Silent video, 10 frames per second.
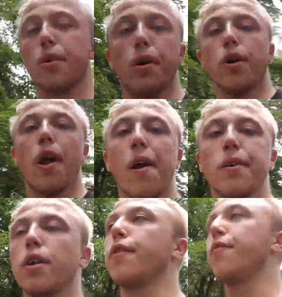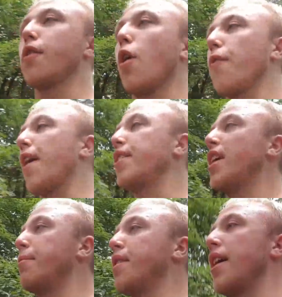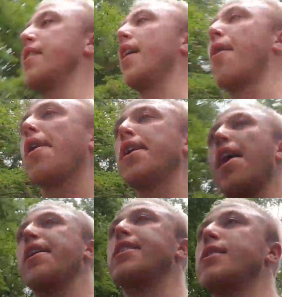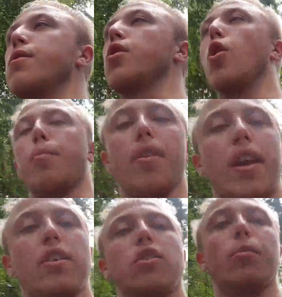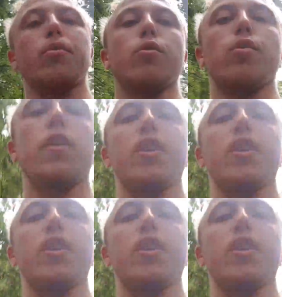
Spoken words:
go find James again now. And we'll go up on the next obstacle, so